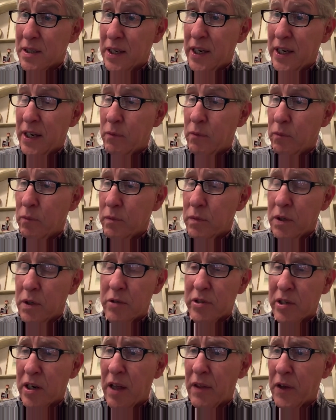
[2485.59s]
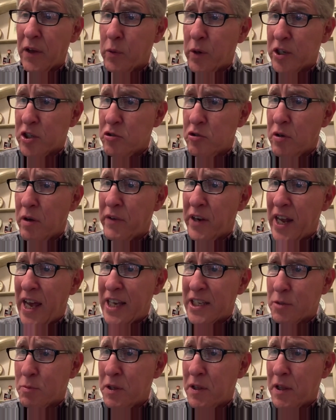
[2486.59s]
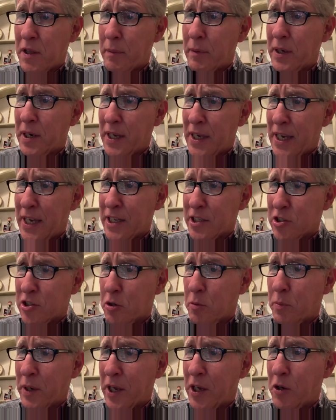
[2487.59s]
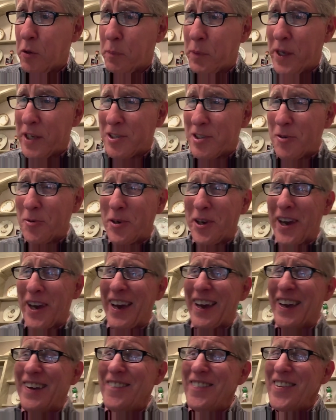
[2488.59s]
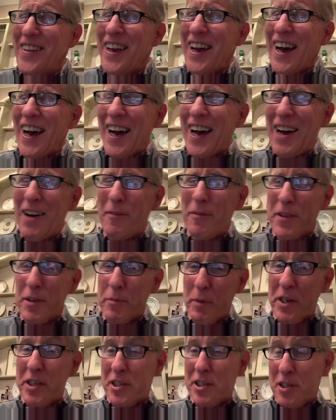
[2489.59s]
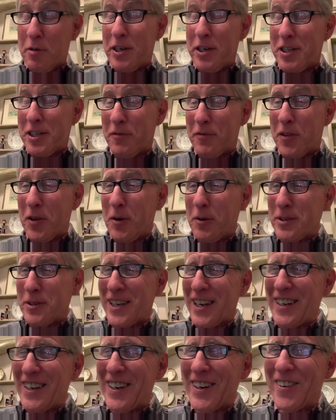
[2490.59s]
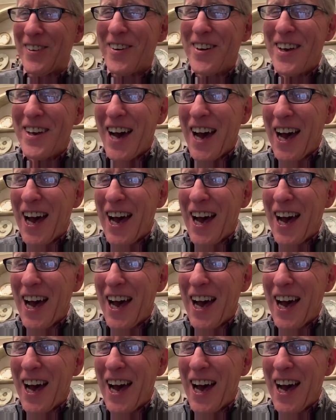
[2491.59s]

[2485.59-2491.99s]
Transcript: Again, there's another question you haven't asked me that I'm going to answer, but I hope that's okay. There's been a series of those, I know.